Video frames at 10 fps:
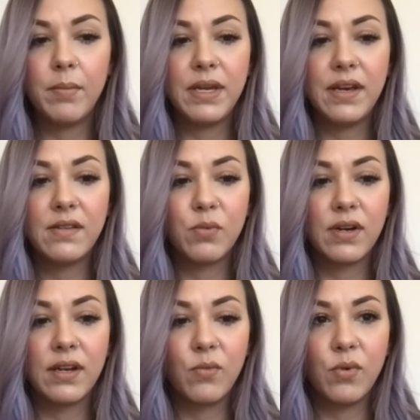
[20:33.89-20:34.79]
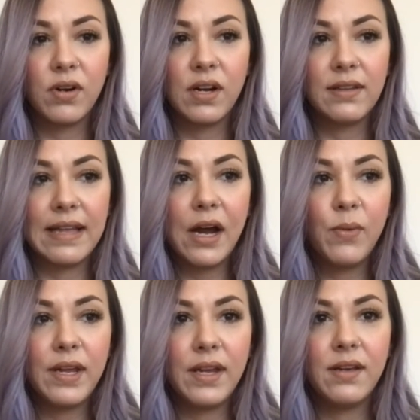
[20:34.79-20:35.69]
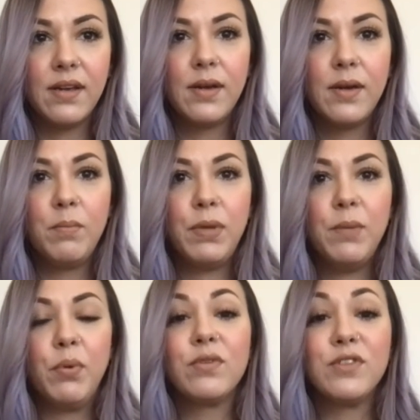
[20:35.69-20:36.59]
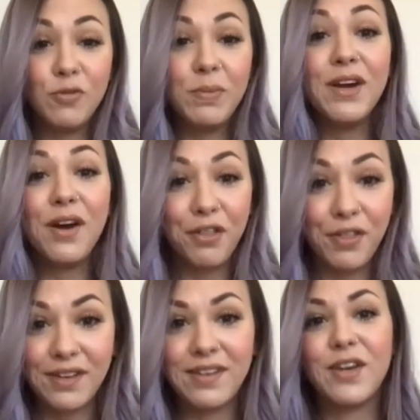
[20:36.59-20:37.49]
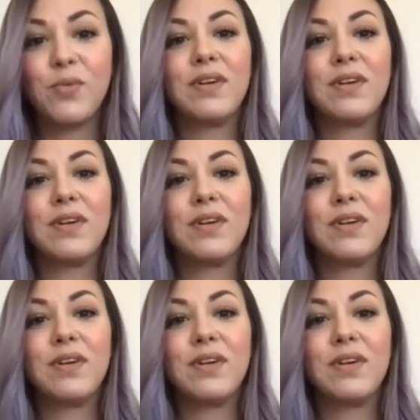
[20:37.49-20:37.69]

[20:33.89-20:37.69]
Because we're allowing people to be authentic.